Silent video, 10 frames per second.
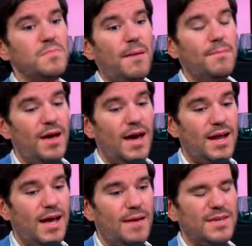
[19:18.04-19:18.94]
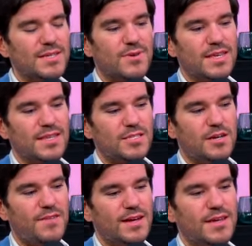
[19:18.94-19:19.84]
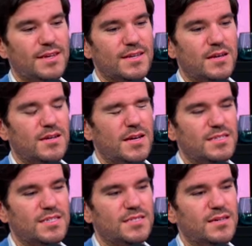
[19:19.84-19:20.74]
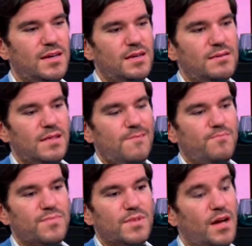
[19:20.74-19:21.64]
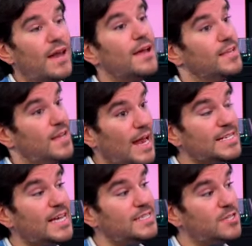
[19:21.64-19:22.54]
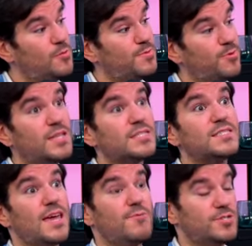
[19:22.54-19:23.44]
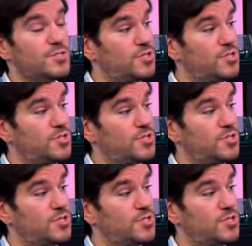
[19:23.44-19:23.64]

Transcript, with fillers: But yeah. So I think that's all fine. I think it all kind of just. And it kind of ties into Ubah's point. Say what